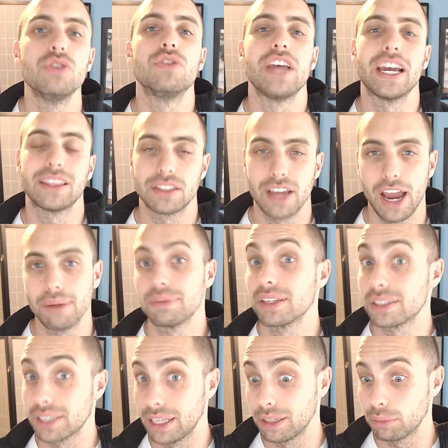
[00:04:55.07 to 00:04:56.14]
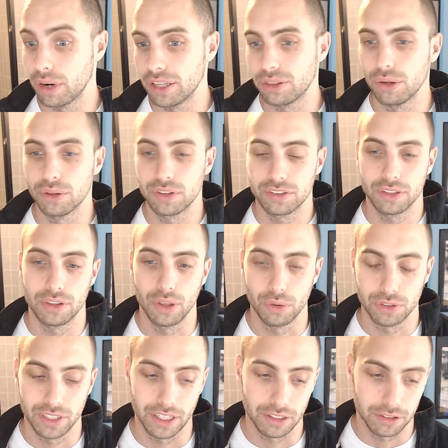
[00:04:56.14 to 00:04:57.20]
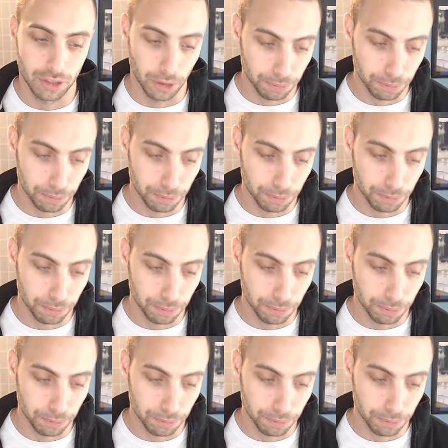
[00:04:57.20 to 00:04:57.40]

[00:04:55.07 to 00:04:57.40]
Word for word: you take the time to celebrate those those things.